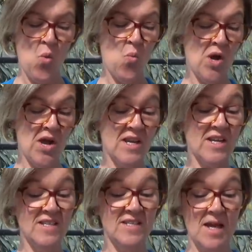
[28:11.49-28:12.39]
were
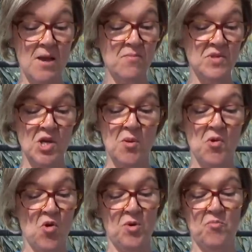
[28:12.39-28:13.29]
condemned
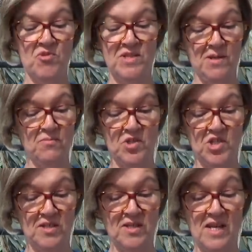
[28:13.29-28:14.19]
upon
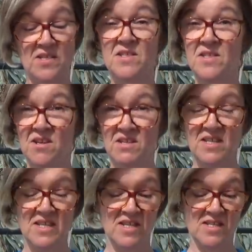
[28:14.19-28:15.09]
presumption and
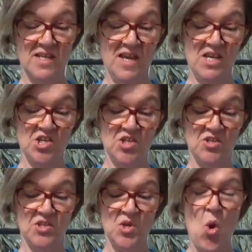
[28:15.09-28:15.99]
certain
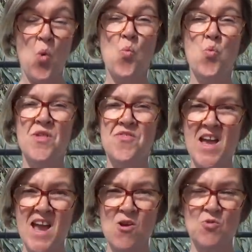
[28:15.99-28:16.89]
indications
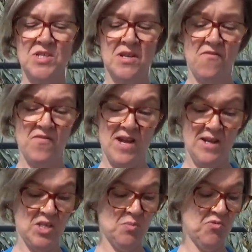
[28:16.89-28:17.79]
without
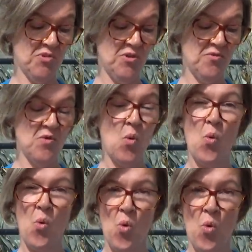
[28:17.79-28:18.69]
valid proof
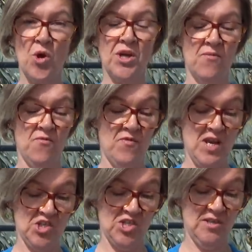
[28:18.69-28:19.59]
or
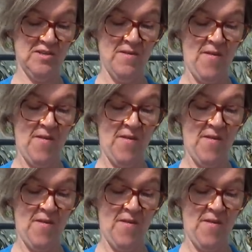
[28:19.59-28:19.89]
confession.